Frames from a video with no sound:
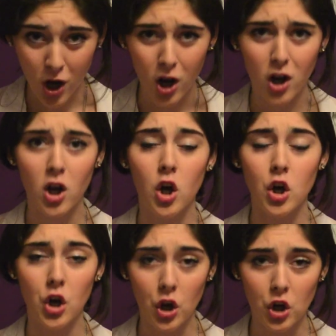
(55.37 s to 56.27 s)
talk
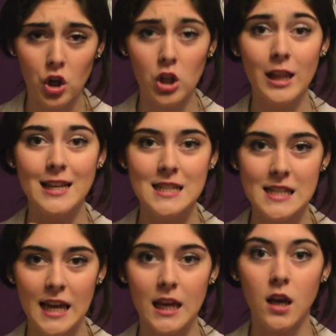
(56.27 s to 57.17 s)
all
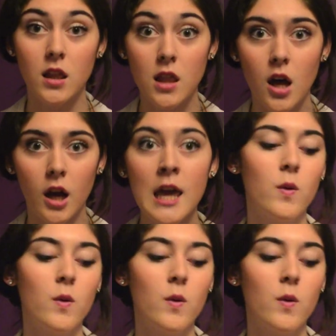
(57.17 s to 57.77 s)
day long.